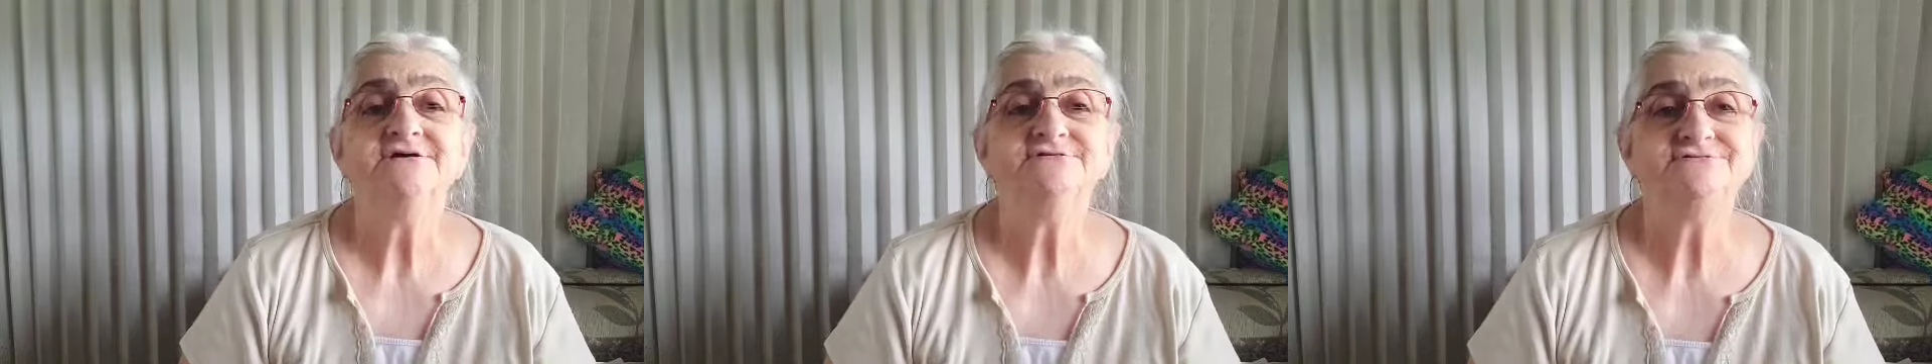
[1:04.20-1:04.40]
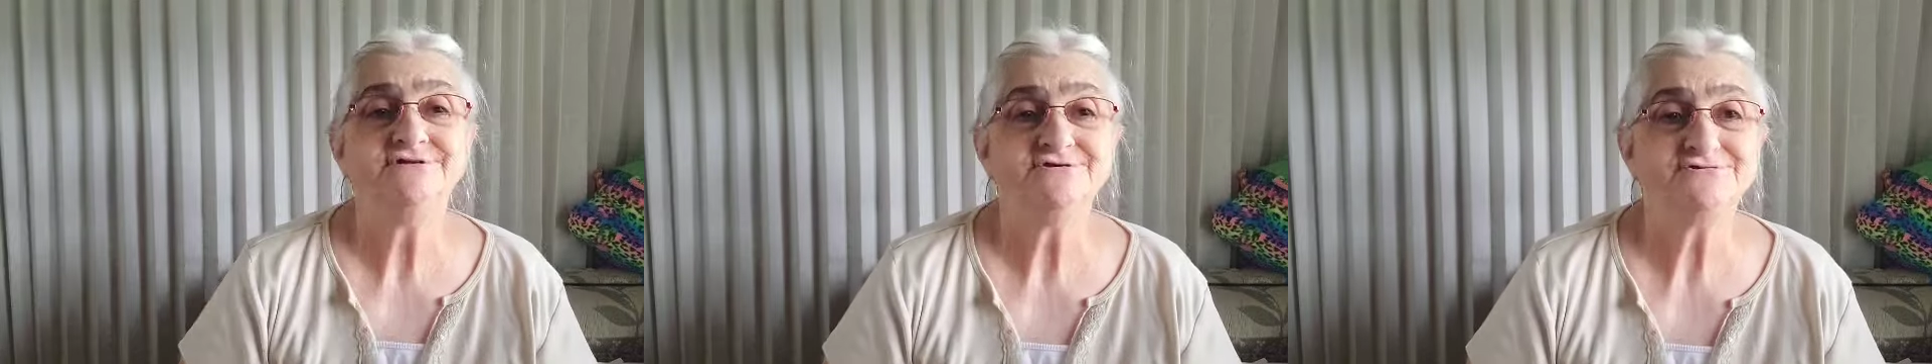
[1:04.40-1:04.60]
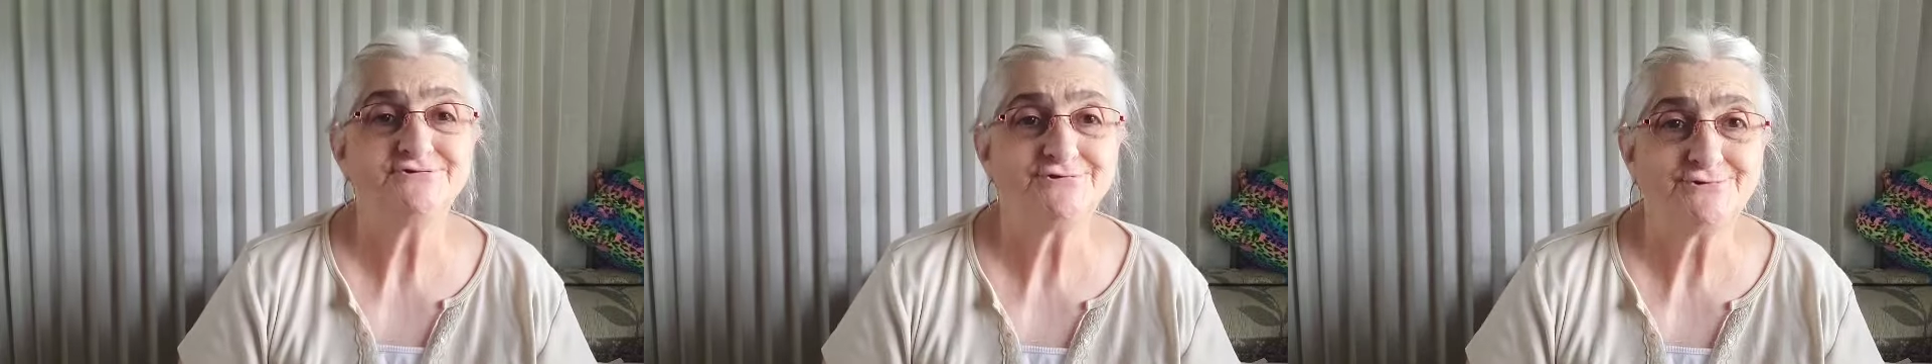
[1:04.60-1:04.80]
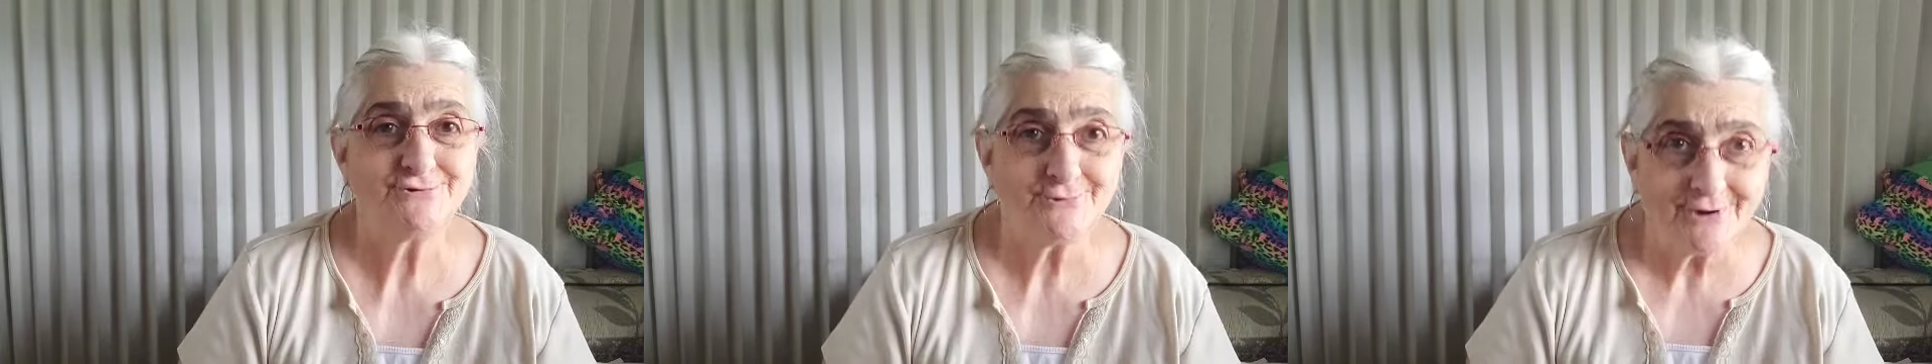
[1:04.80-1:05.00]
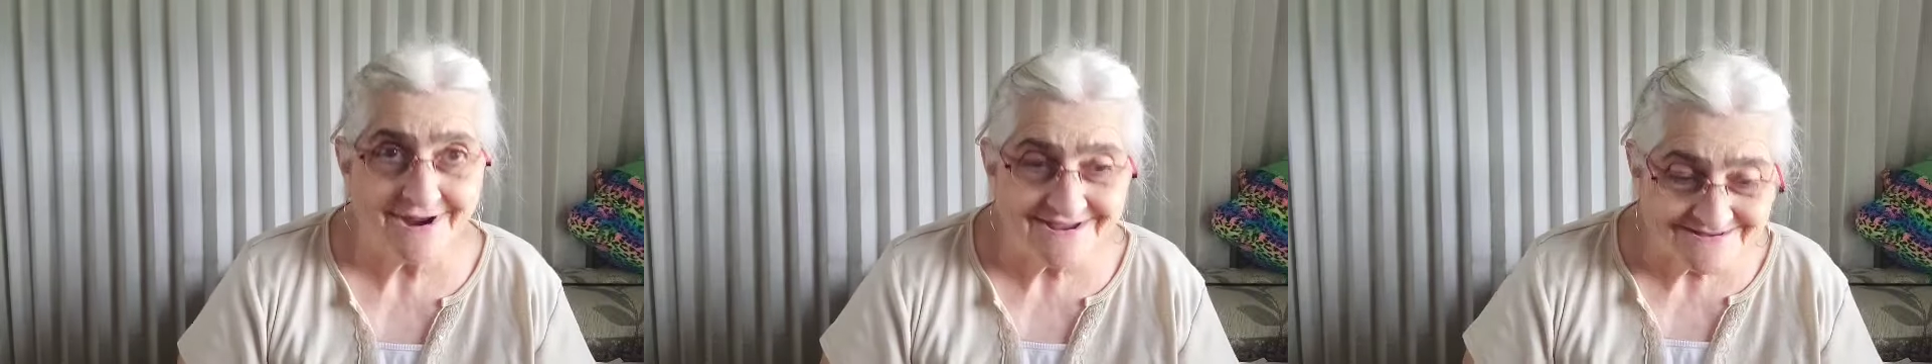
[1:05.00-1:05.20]

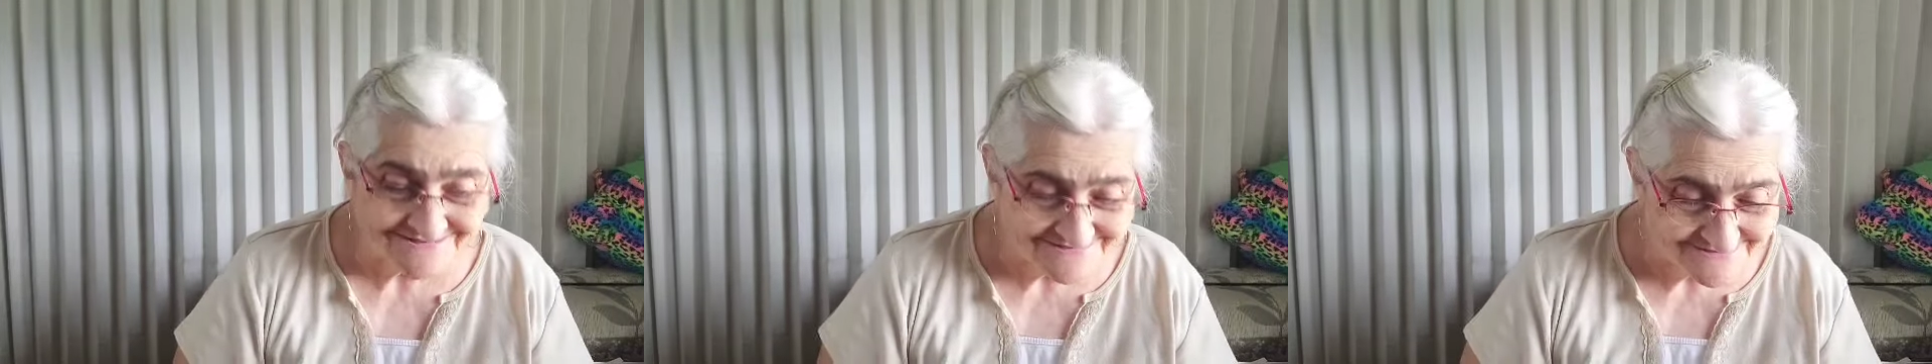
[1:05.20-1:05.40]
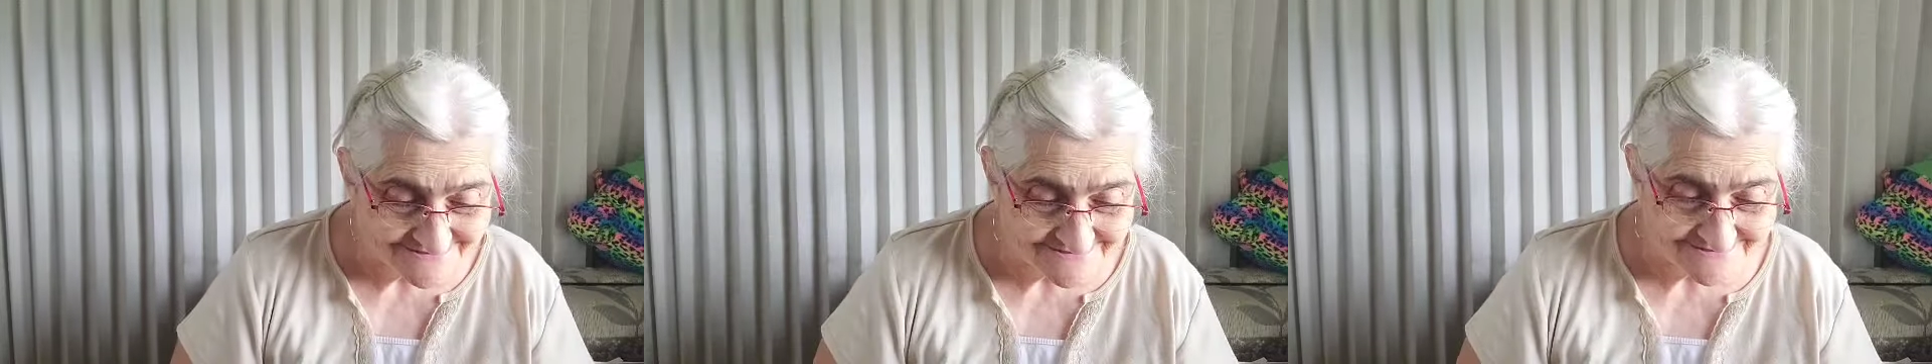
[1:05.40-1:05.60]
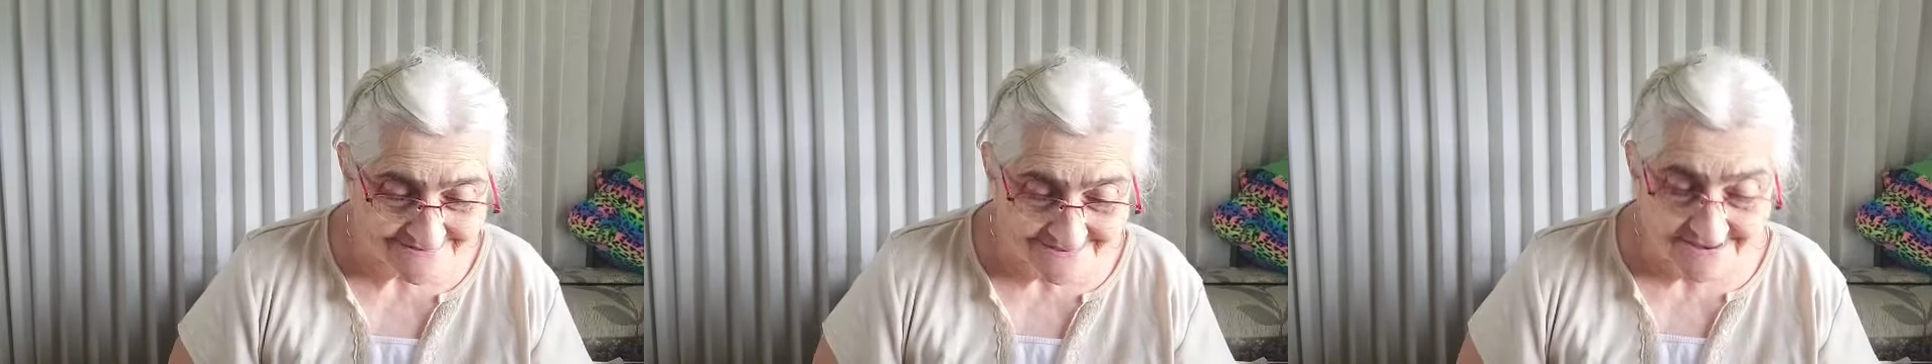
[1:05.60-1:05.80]
Distressed,